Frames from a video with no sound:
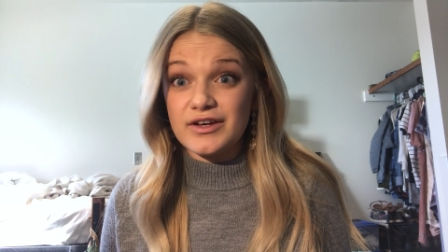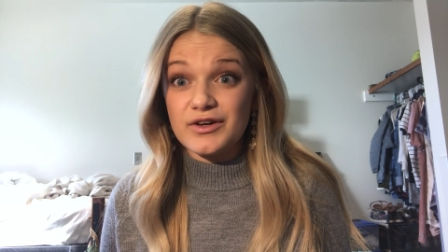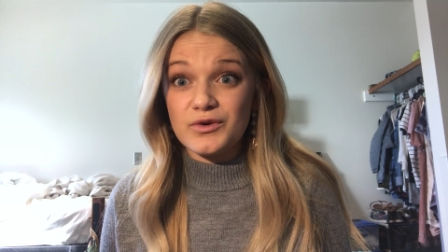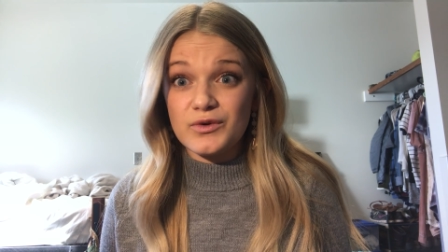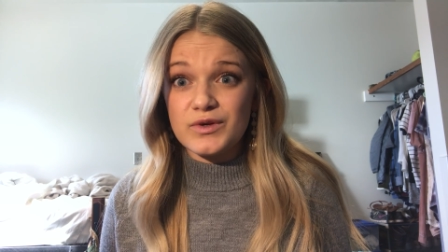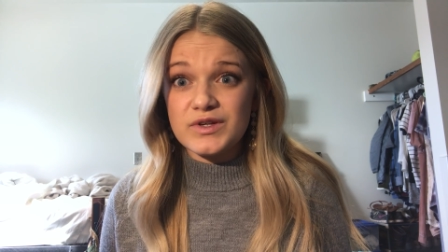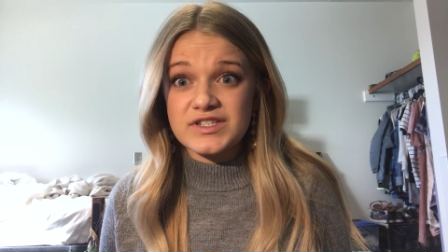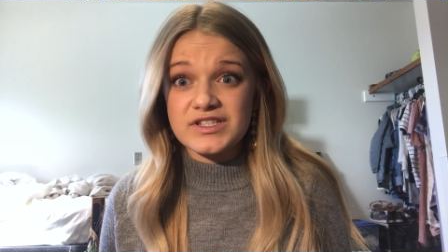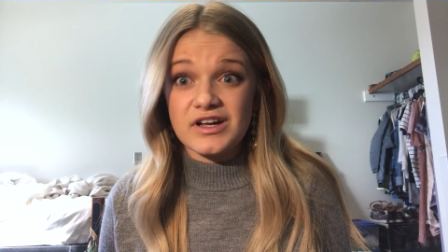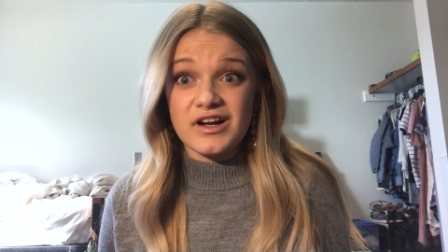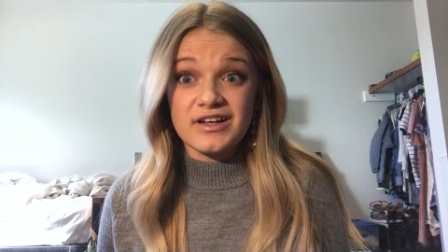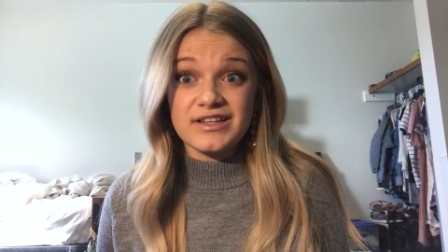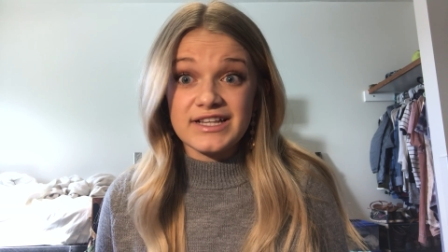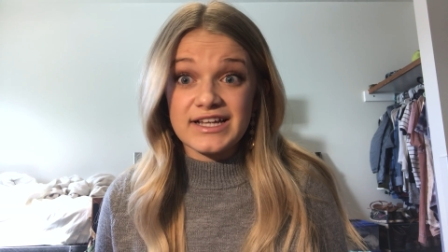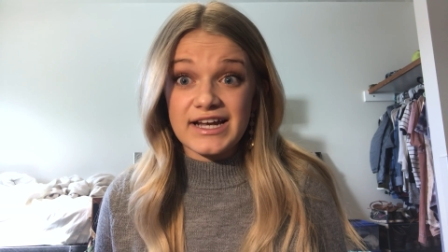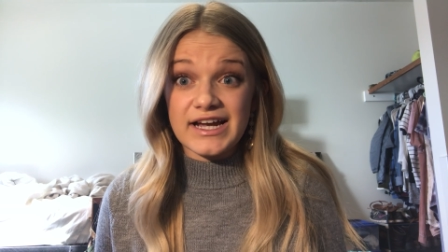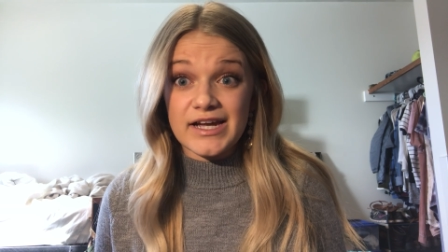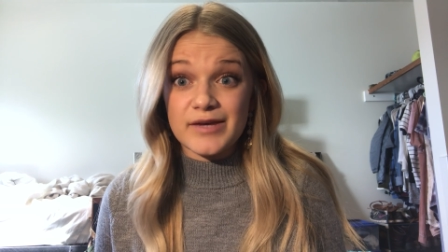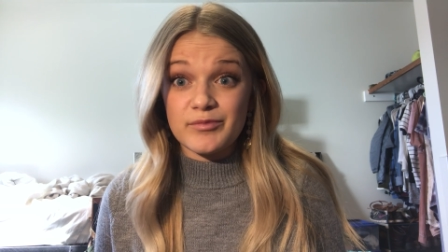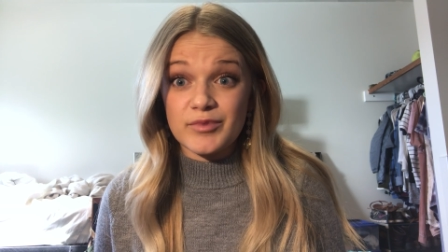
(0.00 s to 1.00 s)
the cool song
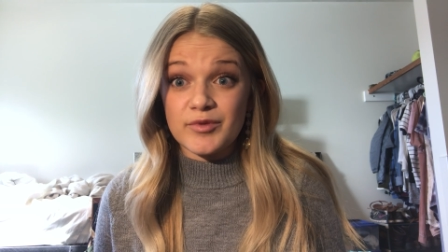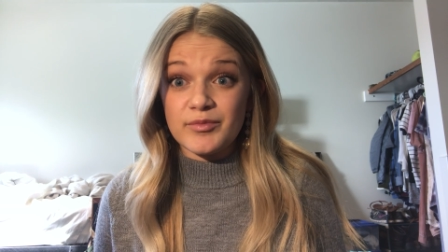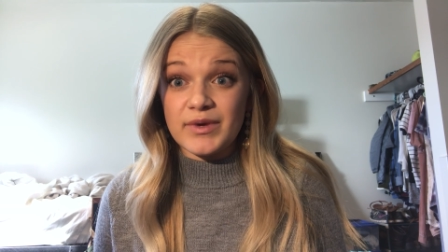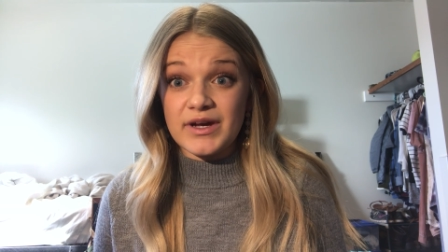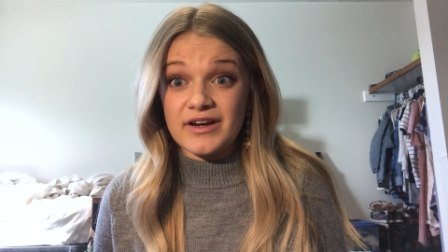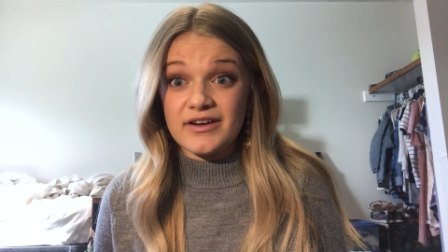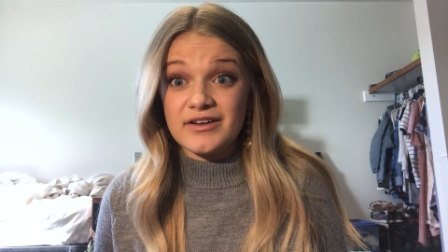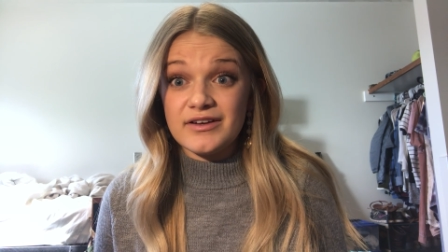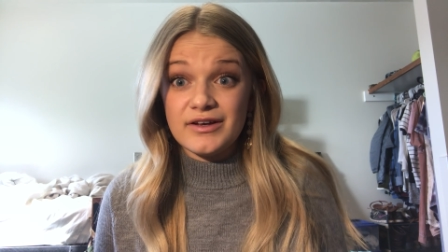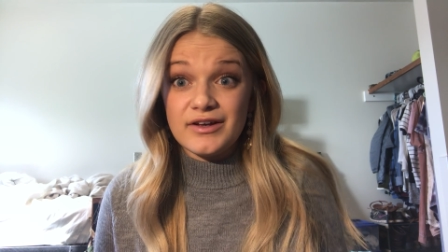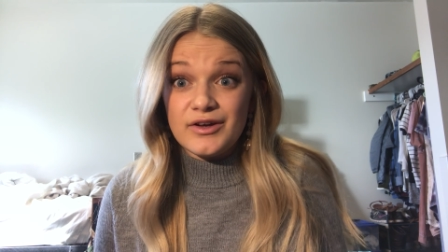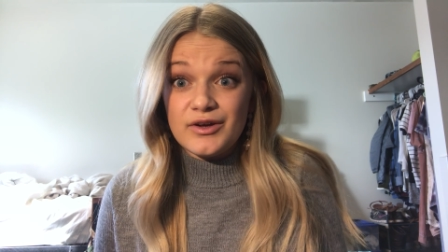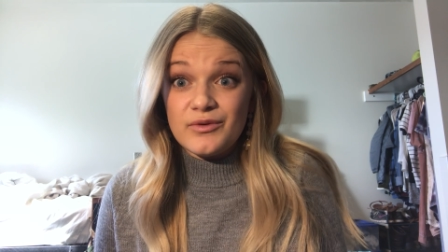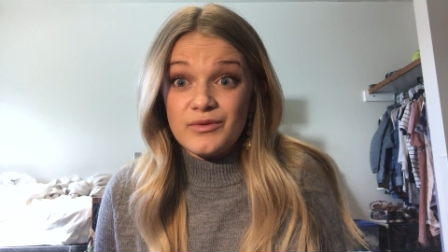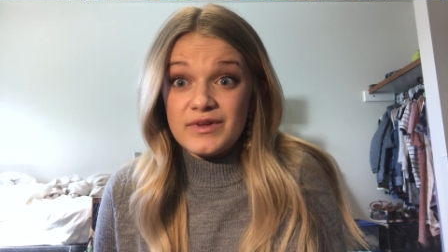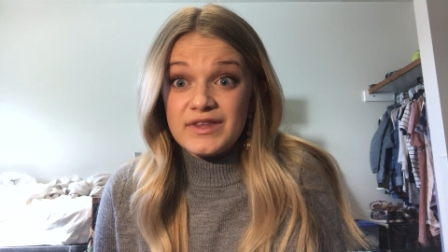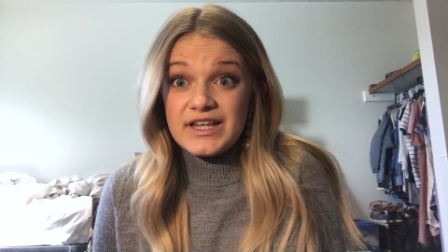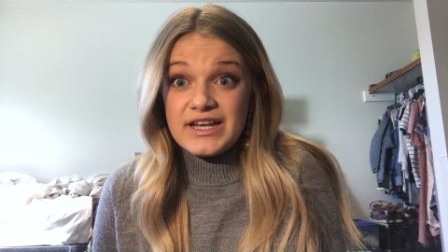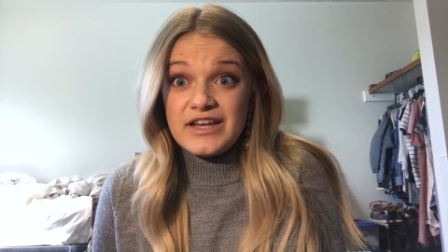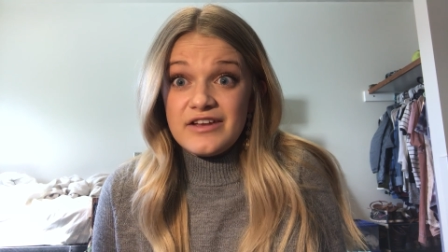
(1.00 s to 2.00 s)
that I had prepared
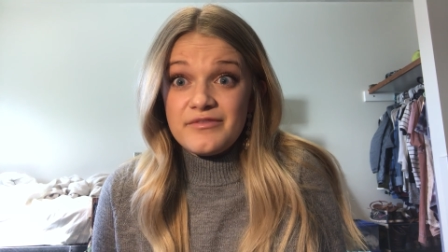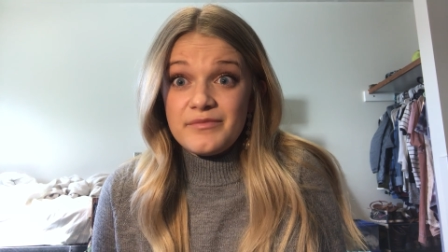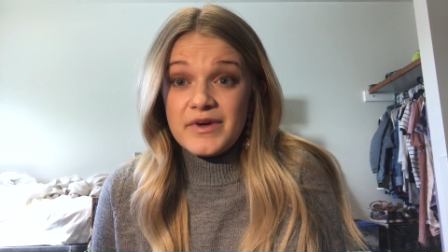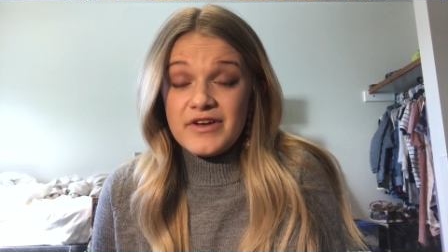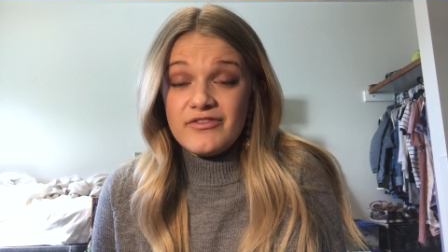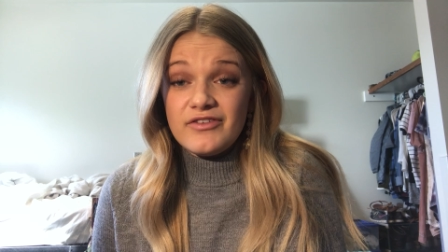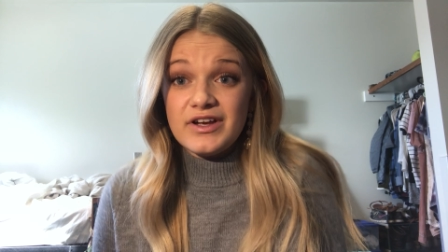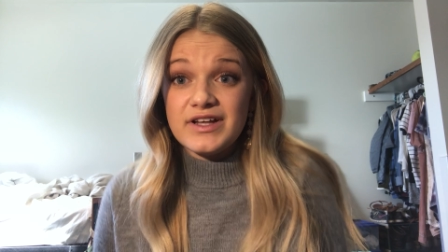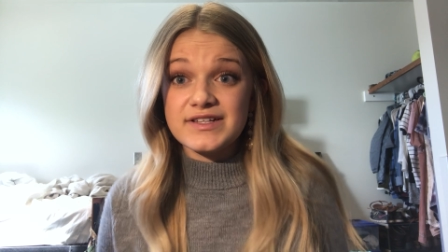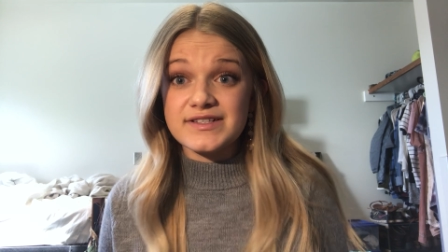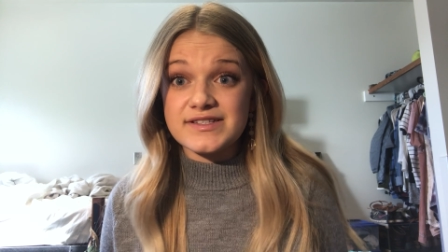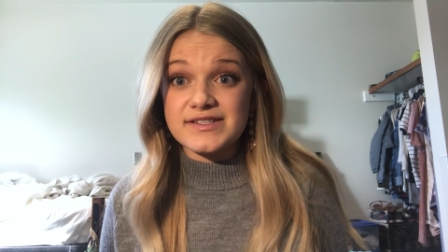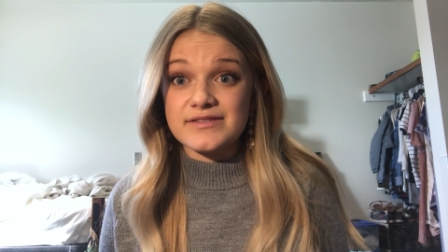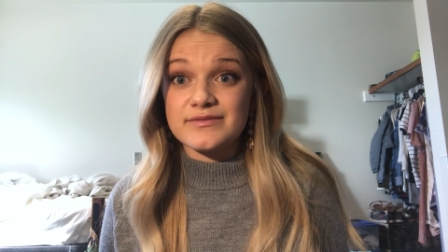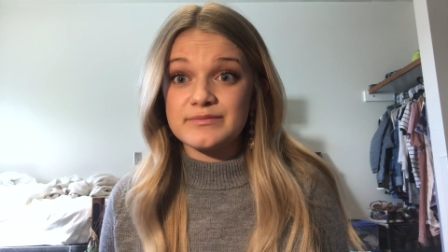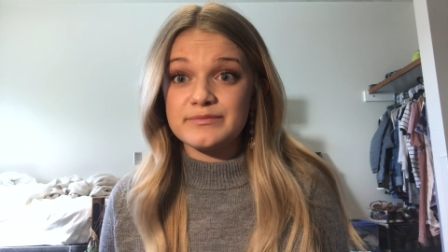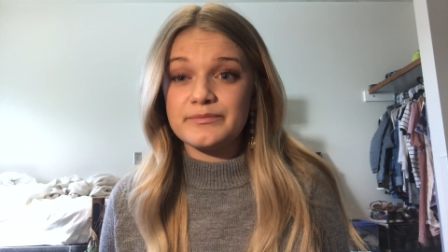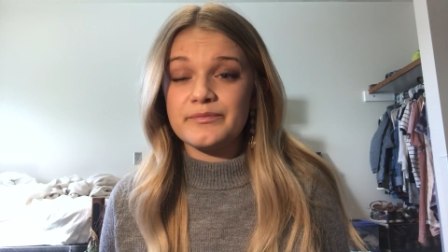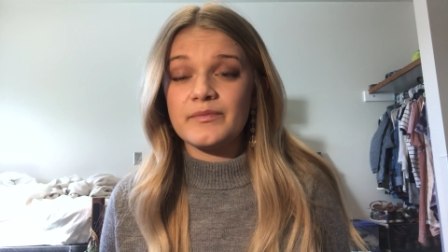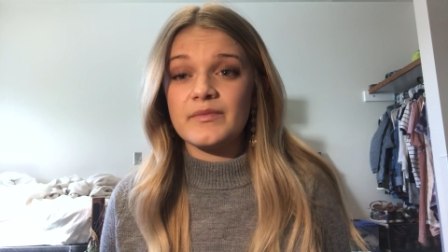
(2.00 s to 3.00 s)
with any of my friends.